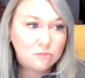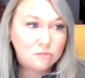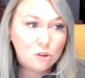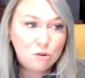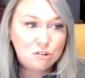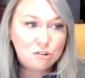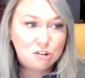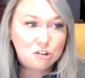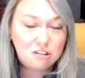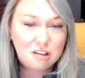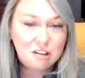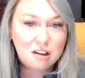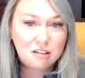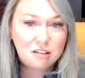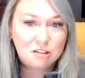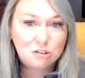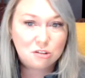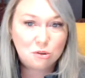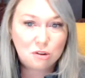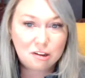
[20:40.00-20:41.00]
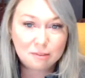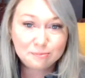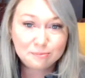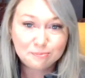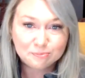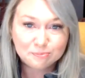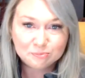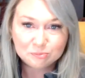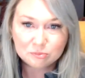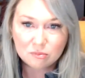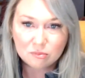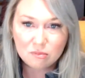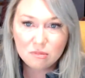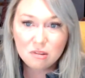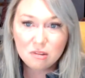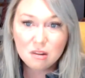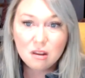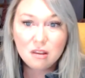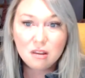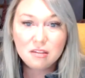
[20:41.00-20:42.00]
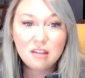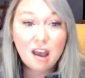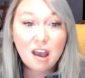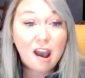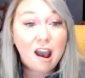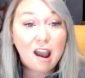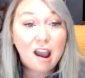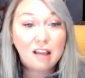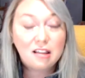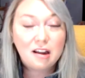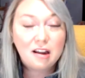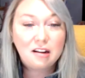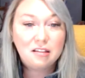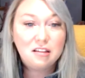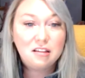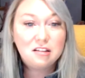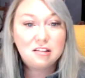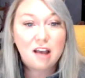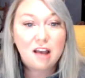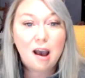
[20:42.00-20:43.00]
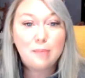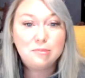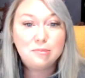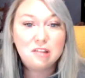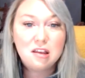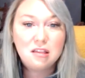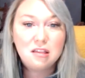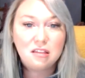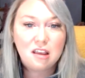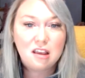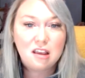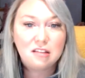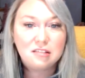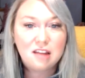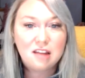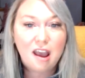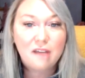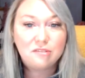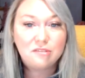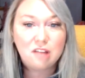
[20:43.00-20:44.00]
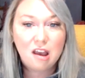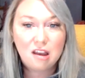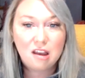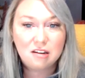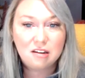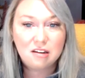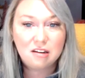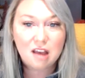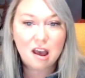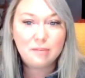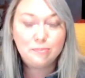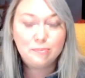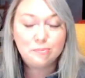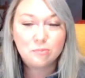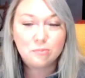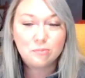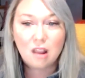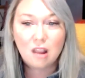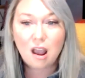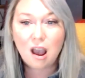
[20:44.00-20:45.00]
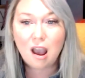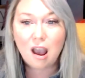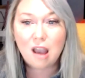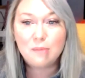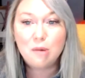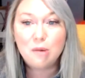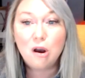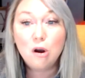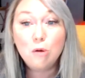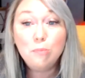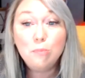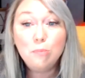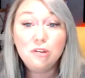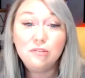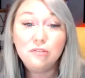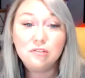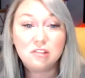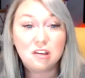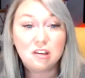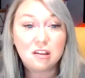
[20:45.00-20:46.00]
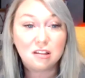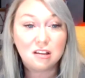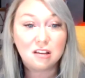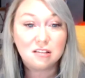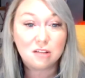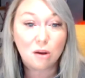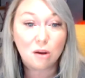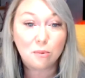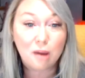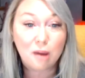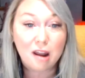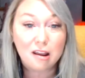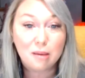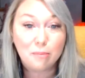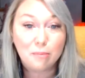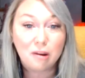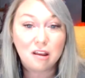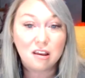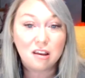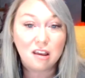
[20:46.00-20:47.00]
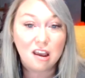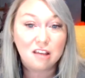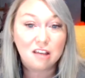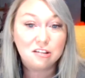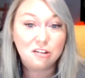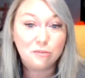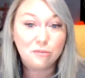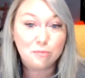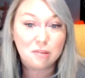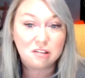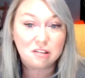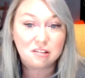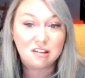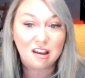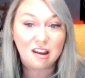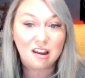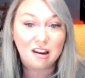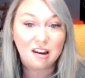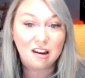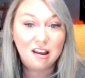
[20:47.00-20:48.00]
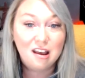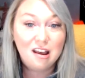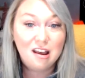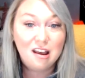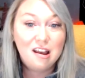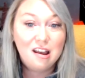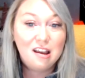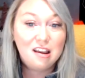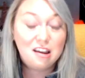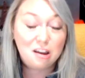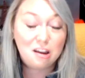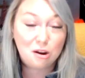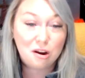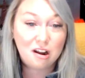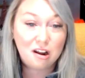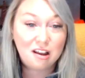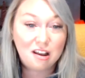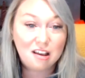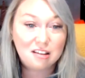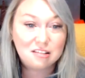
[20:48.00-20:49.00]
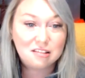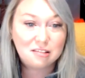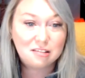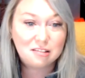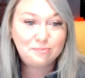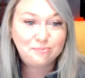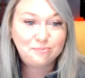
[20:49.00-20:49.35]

which you'll see on the screen, that highlighted the top 10 things NAVTA had done. I hope you've seen this already, but in case you've missed it, here it is.